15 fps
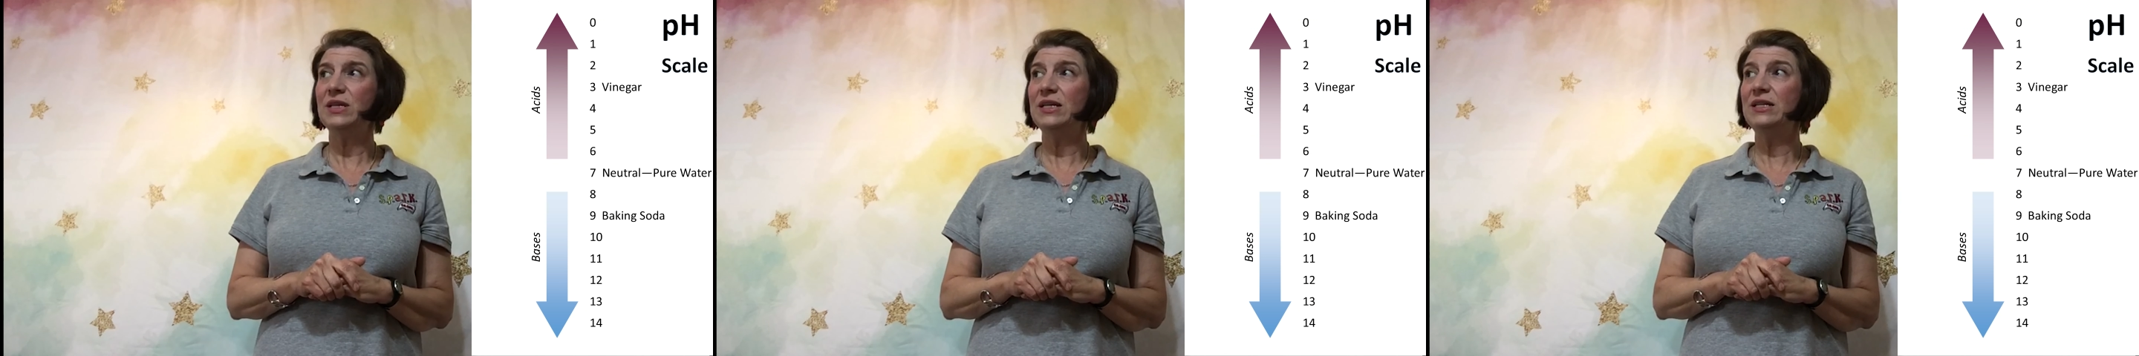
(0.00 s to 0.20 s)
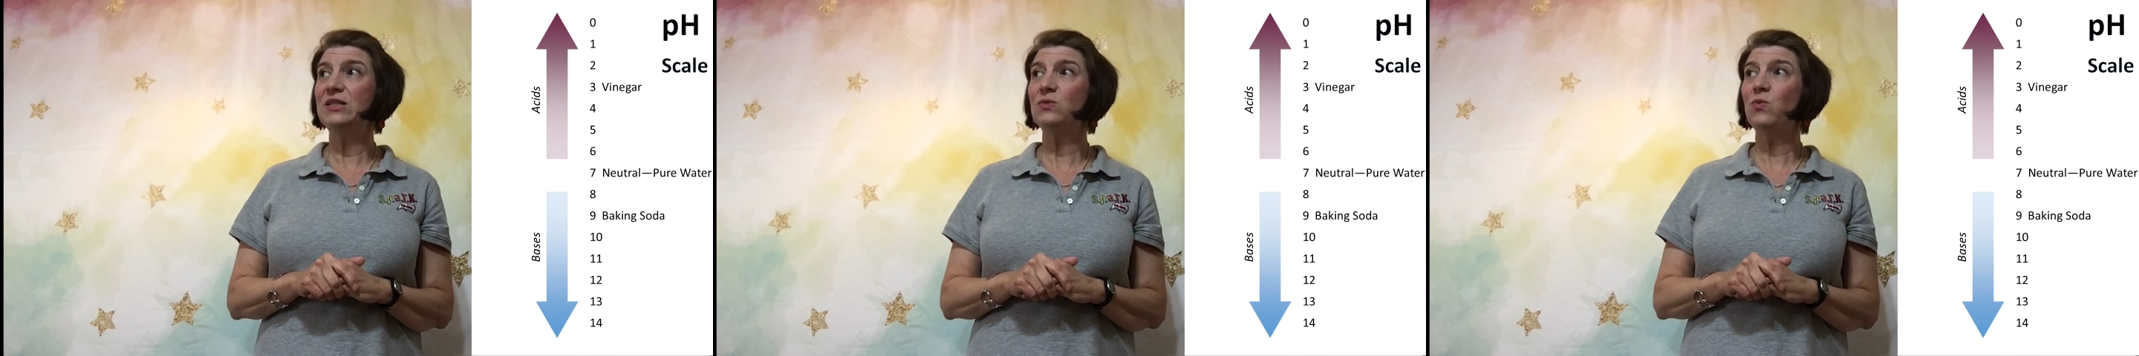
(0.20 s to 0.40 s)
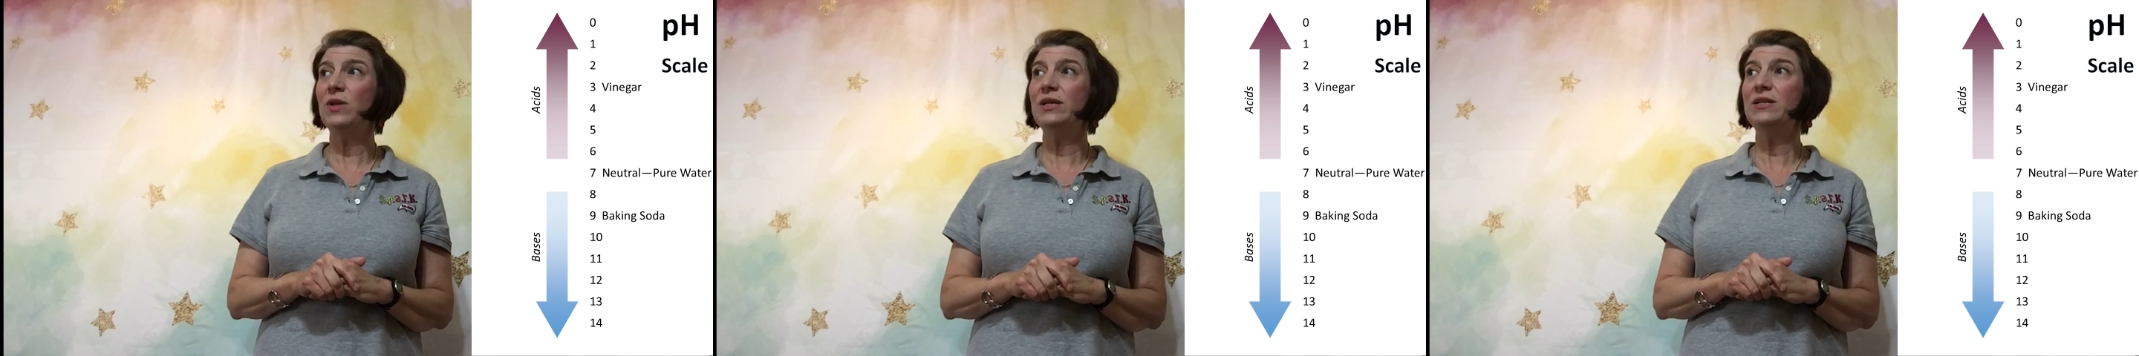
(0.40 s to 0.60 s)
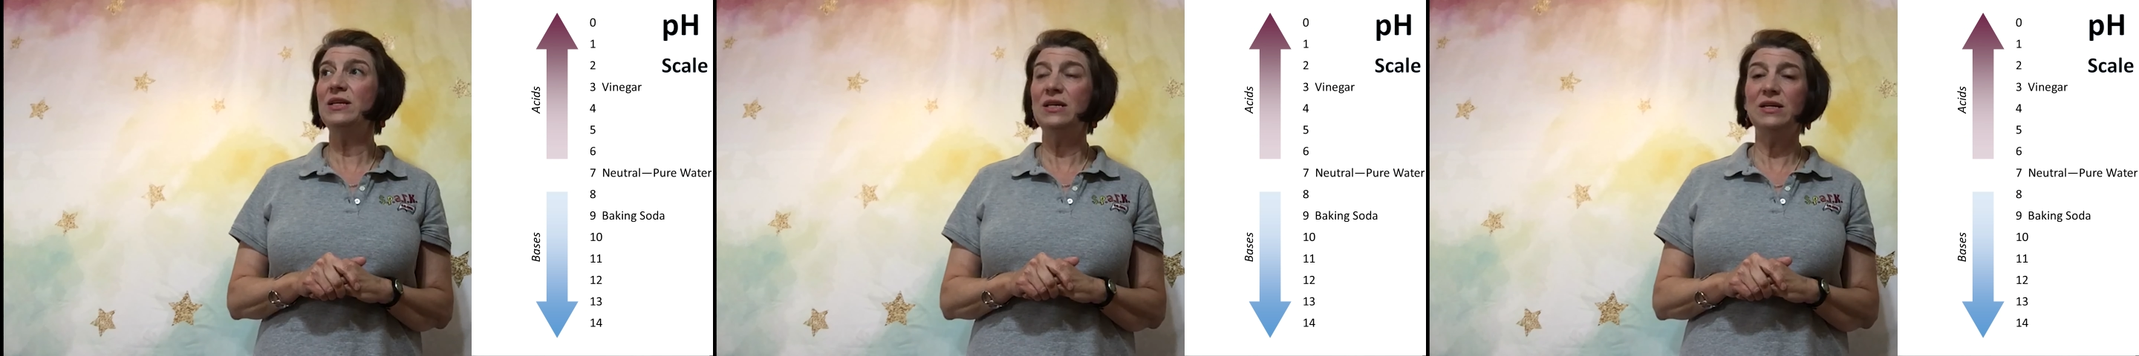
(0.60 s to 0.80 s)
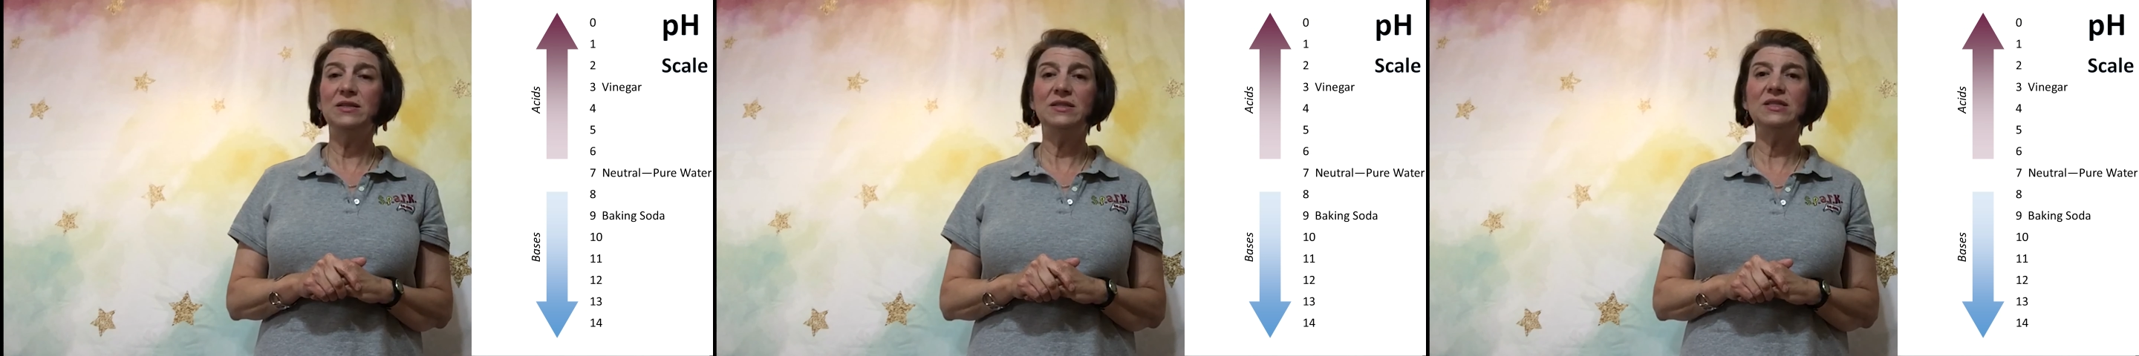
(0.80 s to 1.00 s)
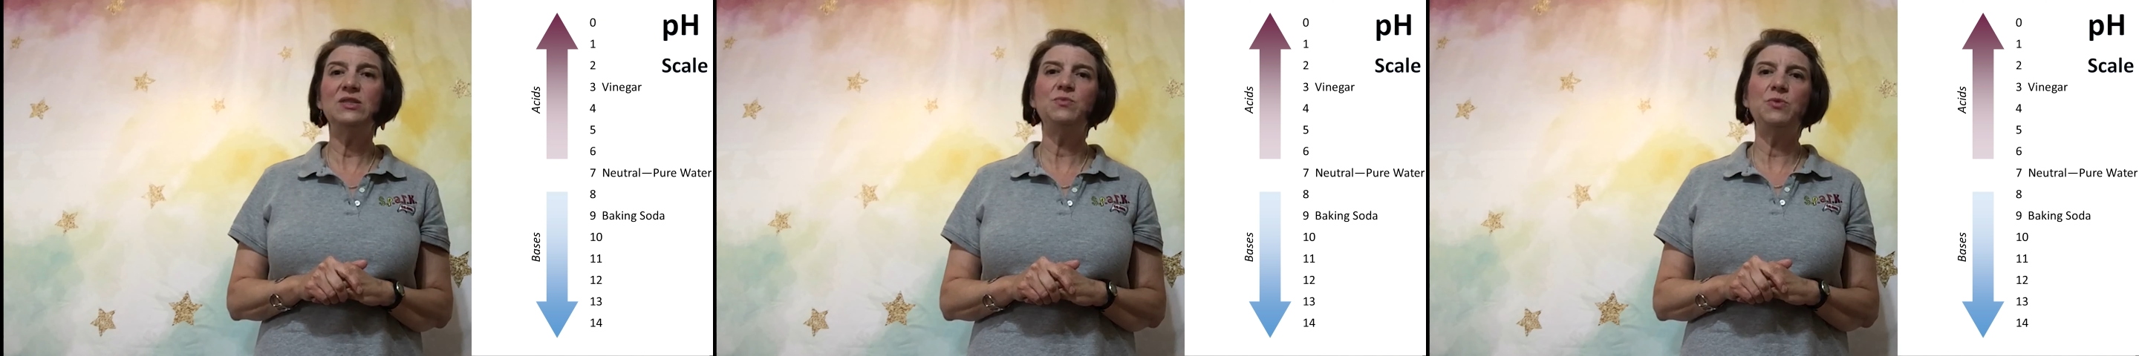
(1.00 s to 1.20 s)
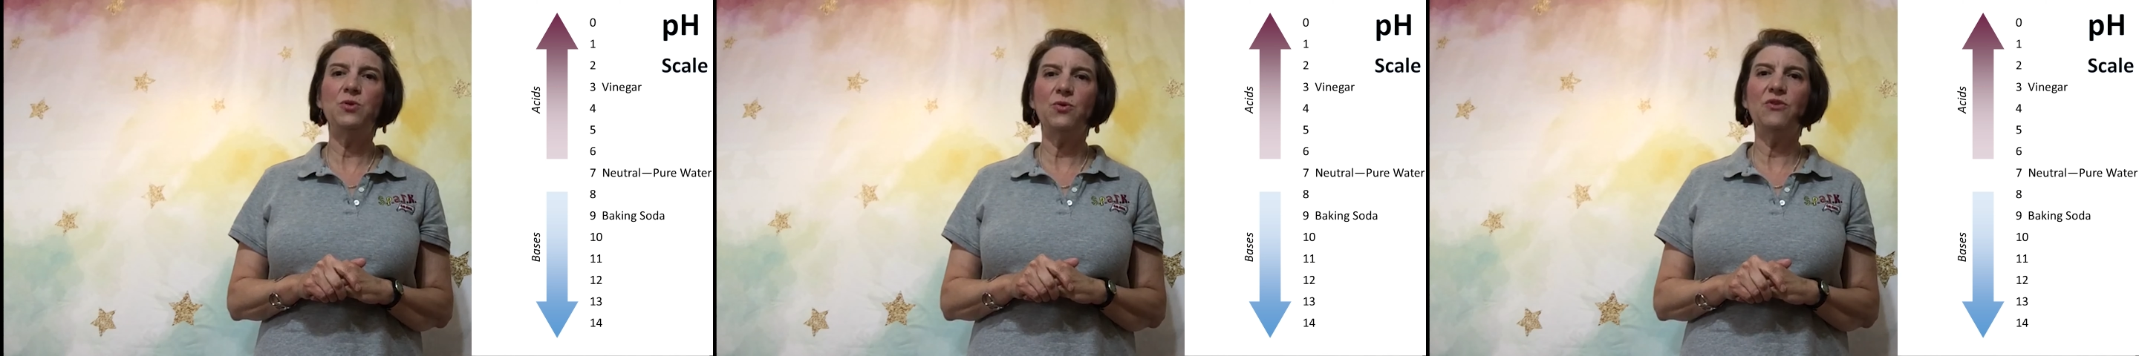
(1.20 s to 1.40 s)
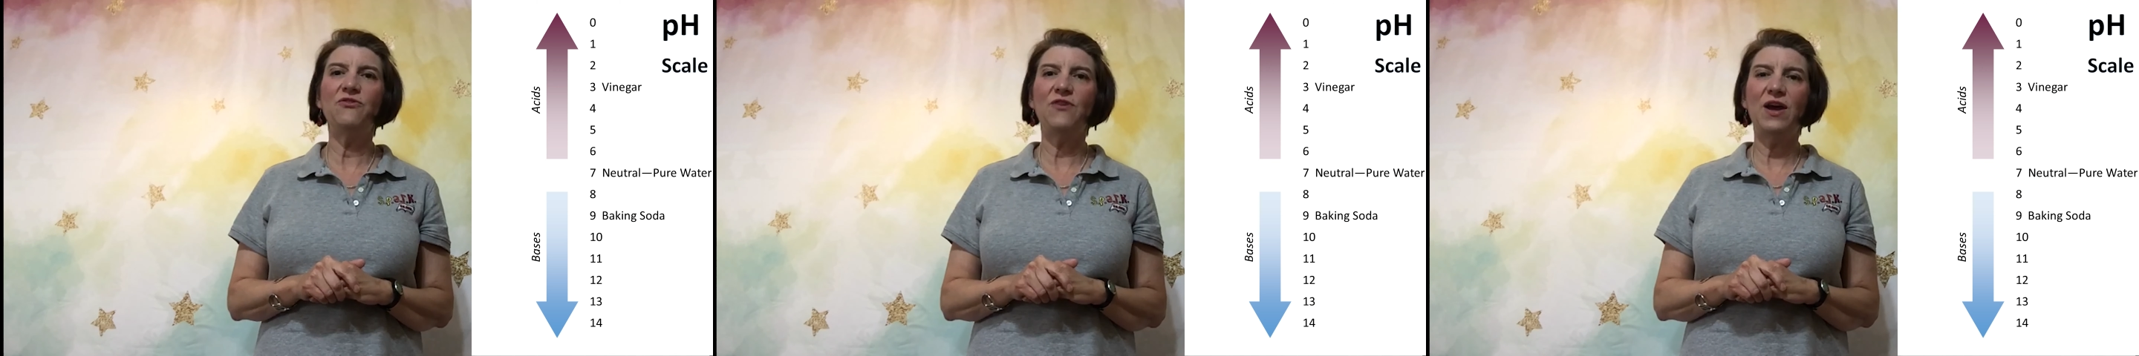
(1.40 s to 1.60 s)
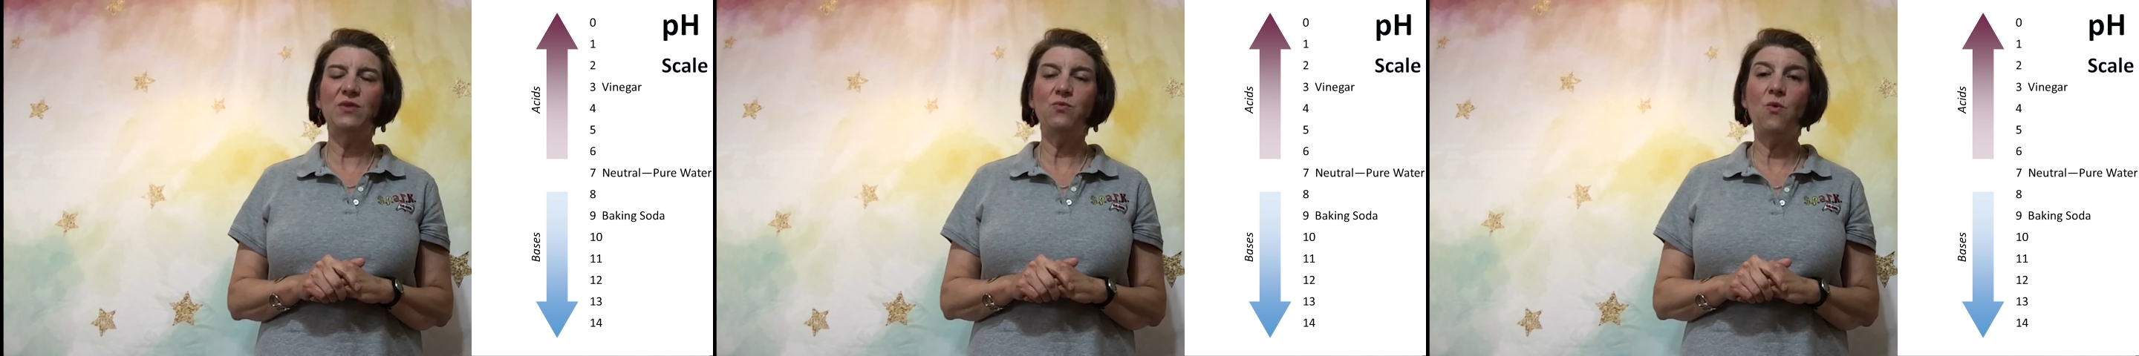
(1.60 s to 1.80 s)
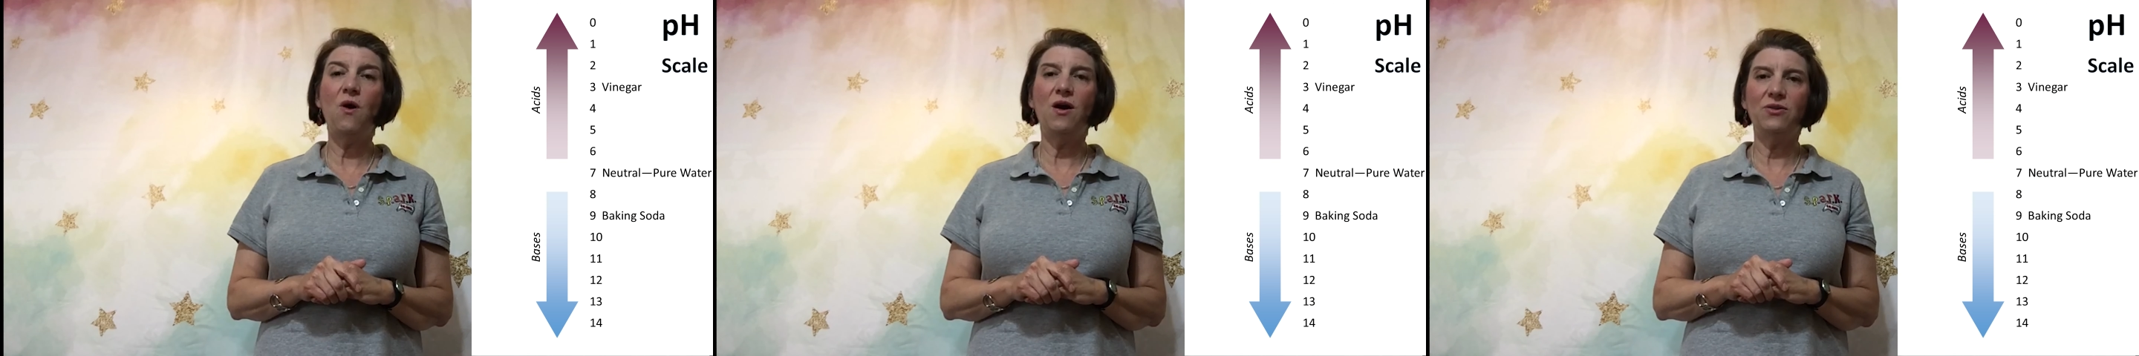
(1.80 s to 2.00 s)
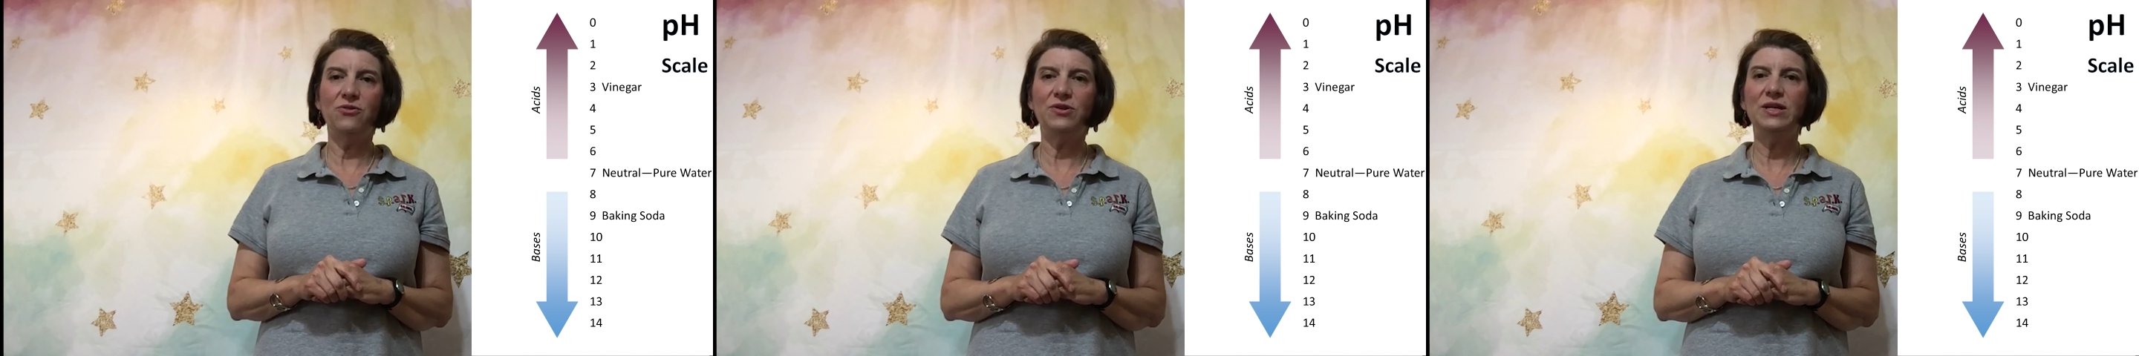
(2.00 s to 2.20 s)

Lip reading: It is what it is purified water